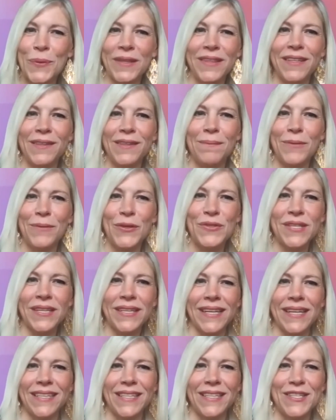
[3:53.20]
in the music
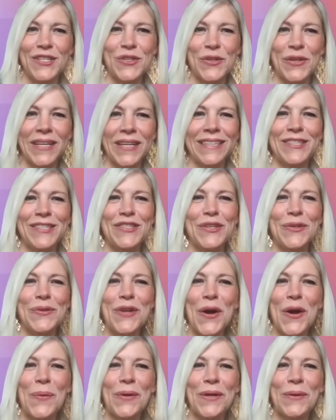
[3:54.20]
industry because you
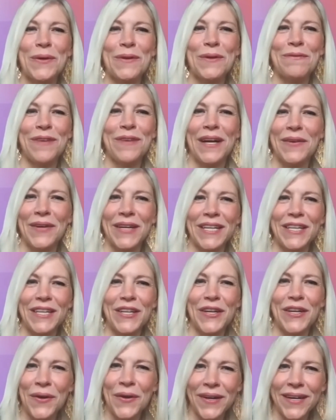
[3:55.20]
know we were very
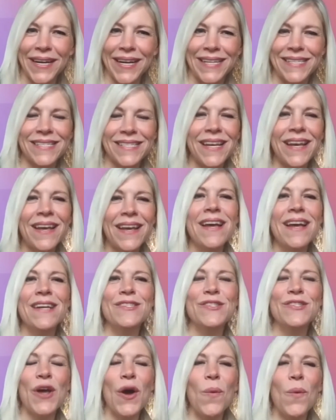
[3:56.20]
curious.
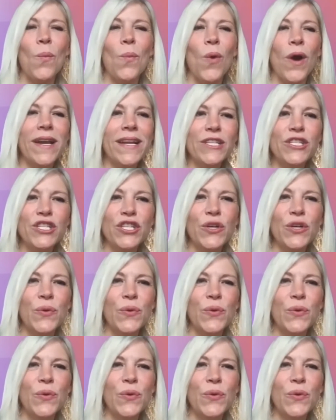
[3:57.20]
So what did you